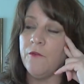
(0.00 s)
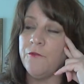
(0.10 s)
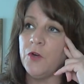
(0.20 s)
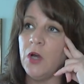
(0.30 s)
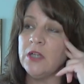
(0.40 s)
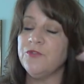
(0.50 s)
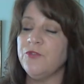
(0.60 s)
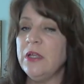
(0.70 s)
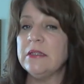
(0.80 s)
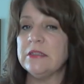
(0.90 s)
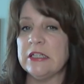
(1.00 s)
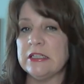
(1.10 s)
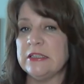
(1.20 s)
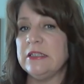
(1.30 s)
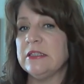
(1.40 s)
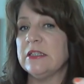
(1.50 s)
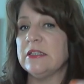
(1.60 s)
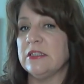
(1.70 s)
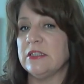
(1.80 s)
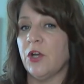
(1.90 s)
For us, flea and tick season
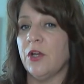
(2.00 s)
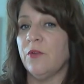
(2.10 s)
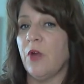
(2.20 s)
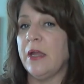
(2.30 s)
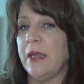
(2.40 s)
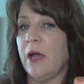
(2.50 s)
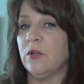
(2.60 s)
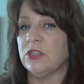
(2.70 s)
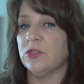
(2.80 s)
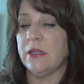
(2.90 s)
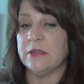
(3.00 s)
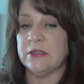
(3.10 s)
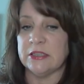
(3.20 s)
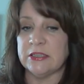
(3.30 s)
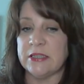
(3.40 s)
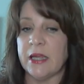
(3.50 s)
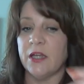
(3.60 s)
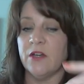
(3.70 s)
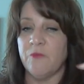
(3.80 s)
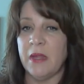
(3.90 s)
is starting right now. It's the
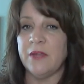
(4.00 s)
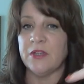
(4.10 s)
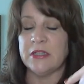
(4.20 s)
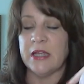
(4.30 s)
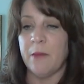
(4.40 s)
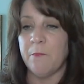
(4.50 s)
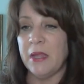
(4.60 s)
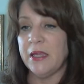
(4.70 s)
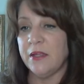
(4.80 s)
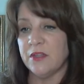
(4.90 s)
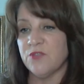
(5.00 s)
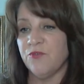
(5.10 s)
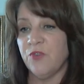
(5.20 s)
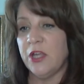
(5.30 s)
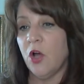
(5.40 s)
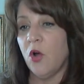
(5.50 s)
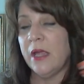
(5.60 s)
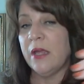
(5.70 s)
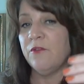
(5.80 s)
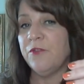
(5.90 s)
2nd of May, the day I'm making this video.
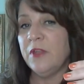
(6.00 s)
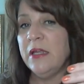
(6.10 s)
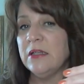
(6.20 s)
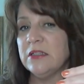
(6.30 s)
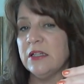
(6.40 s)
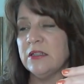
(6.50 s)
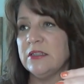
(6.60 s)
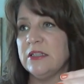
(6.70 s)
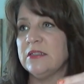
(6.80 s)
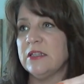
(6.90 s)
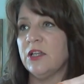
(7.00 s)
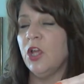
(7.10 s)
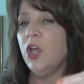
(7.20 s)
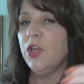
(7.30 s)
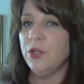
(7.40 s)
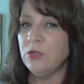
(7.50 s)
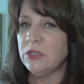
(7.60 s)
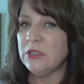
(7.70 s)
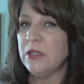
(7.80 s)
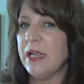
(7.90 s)
And flea and tick season
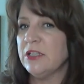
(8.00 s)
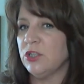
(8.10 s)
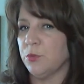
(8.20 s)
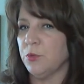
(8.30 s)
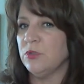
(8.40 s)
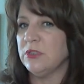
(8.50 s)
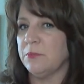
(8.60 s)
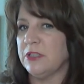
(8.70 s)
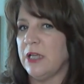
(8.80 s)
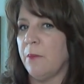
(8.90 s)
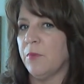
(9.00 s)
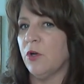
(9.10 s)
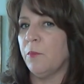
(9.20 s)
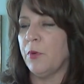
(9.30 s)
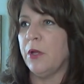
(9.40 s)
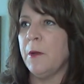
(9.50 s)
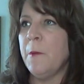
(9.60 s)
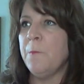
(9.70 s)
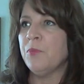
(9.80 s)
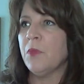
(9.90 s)
used to last through September, but
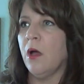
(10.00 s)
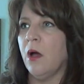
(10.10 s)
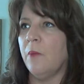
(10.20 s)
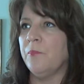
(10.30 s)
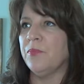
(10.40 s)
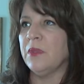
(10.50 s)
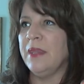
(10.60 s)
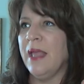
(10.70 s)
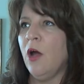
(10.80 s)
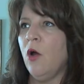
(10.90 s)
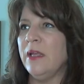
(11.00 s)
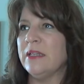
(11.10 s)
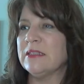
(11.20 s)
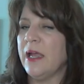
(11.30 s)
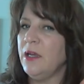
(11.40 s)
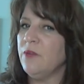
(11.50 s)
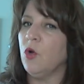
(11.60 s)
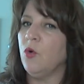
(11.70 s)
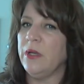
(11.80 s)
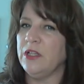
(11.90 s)
now it's kind of
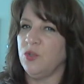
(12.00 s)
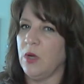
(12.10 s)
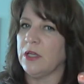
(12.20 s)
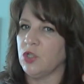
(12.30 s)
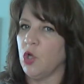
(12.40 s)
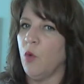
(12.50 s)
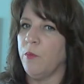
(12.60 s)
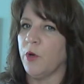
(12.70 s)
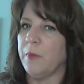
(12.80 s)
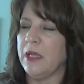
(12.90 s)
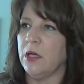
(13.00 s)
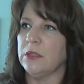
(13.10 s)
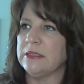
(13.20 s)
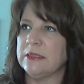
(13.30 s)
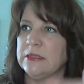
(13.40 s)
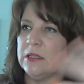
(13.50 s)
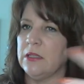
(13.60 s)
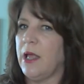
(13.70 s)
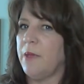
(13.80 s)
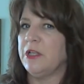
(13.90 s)
going into October because as the
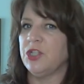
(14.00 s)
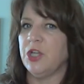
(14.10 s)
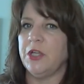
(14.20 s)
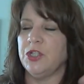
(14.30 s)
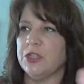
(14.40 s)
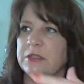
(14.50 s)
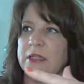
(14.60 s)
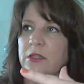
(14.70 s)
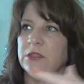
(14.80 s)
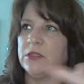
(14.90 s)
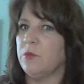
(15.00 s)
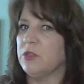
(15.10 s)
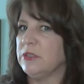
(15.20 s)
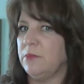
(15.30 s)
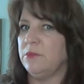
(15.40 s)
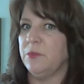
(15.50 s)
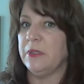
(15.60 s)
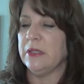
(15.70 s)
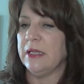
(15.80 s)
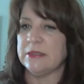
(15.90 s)
climate changes, our summers seem to
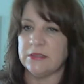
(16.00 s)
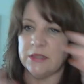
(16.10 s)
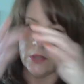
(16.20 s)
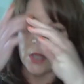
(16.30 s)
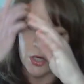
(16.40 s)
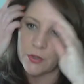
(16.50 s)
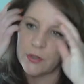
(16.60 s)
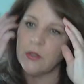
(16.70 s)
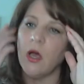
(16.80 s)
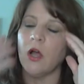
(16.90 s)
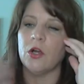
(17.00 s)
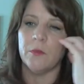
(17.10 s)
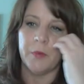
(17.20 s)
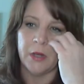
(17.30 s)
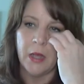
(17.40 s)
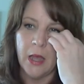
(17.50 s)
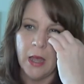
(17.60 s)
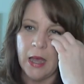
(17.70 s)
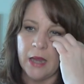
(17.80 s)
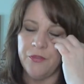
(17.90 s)
be lasting longer and longer. But
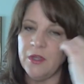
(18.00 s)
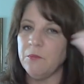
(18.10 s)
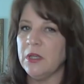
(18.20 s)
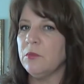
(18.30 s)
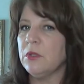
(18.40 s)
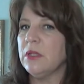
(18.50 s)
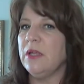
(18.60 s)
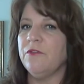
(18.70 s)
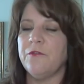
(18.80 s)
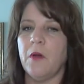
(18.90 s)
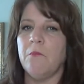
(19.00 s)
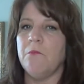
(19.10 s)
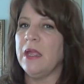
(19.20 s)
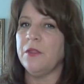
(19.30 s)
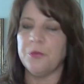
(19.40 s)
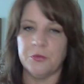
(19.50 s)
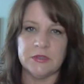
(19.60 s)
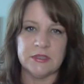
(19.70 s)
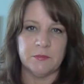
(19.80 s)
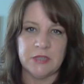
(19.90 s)
I think minimally from May through
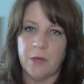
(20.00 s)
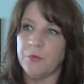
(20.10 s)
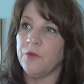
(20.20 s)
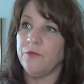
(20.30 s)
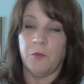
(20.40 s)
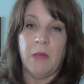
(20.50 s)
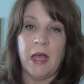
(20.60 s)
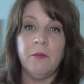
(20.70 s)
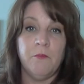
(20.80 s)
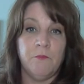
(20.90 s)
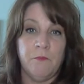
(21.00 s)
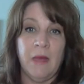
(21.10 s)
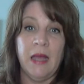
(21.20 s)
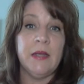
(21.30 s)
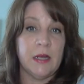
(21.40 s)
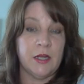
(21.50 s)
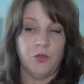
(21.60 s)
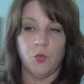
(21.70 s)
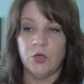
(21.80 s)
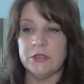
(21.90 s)
September for my neck of
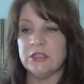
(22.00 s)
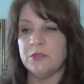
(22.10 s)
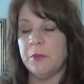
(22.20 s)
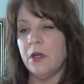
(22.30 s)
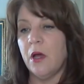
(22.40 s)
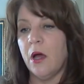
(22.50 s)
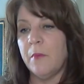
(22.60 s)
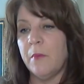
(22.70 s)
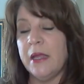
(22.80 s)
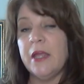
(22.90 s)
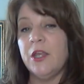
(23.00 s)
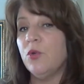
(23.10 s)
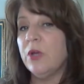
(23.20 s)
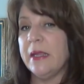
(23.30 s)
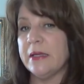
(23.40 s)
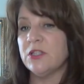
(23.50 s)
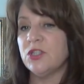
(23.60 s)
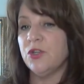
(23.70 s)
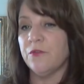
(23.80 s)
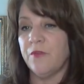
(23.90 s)
the woods. But again, you can
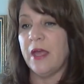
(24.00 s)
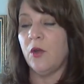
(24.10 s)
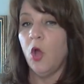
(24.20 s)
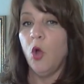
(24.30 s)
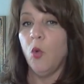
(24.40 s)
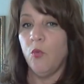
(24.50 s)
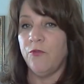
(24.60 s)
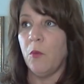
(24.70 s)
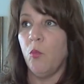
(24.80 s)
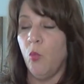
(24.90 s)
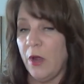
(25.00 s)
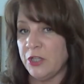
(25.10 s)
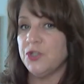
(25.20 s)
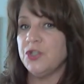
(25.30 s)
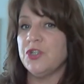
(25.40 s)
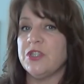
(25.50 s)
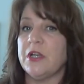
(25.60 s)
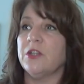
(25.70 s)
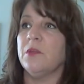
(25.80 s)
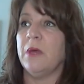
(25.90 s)
ask your vet from when should you
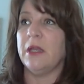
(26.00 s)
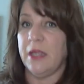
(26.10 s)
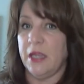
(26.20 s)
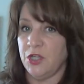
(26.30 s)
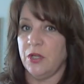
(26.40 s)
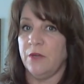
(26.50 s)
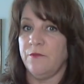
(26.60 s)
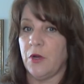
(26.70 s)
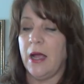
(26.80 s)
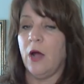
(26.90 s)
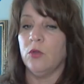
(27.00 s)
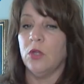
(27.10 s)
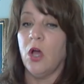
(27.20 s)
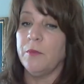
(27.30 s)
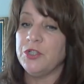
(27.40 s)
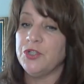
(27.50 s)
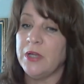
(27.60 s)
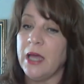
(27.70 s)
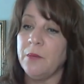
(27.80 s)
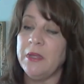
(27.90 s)
start the medication and for how long, but you
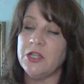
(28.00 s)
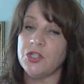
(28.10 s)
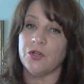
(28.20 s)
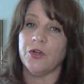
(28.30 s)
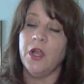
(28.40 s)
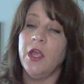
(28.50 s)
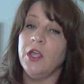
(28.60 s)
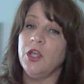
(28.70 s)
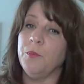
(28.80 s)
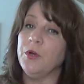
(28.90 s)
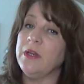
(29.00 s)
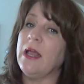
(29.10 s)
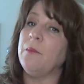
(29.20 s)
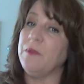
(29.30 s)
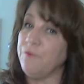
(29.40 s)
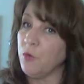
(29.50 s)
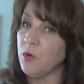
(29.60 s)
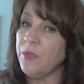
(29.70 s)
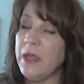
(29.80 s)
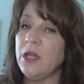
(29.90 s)
got to make sure you put it on
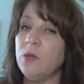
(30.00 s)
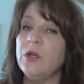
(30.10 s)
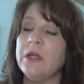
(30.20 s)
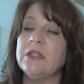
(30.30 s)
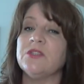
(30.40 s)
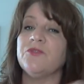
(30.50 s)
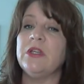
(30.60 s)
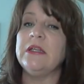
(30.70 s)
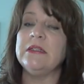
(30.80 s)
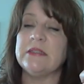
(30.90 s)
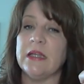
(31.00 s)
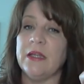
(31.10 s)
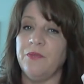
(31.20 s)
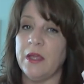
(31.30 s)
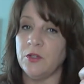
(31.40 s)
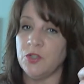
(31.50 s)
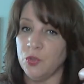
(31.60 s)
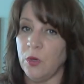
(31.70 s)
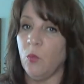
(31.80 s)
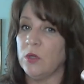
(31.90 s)
before the animal gets fleas and then
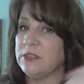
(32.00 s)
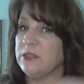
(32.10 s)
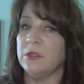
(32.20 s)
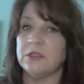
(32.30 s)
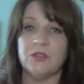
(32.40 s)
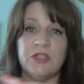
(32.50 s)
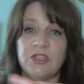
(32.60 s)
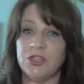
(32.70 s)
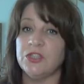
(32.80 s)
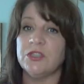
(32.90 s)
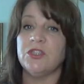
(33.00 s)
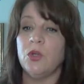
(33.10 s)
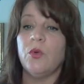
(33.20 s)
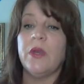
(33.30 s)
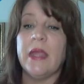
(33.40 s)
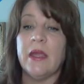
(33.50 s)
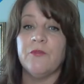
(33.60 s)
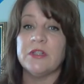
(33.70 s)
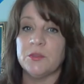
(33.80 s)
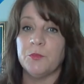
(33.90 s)
do it once a month so that you just don't
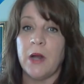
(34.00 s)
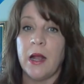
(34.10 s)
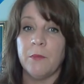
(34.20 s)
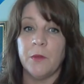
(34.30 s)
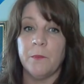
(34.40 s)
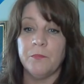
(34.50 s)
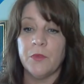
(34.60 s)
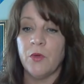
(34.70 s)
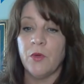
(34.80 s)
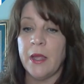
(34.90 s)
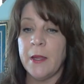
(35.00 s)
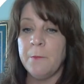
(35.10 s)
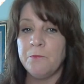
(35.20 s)
have this problem, okay?